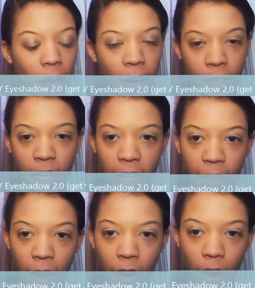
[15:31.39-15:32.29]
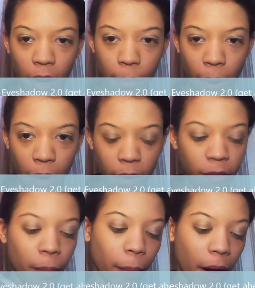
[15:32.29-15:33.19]
and you're taking that hard part
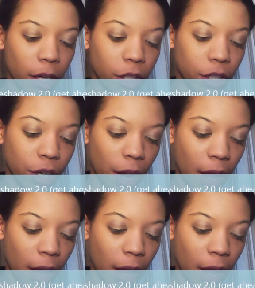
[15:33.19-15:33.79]
of the brush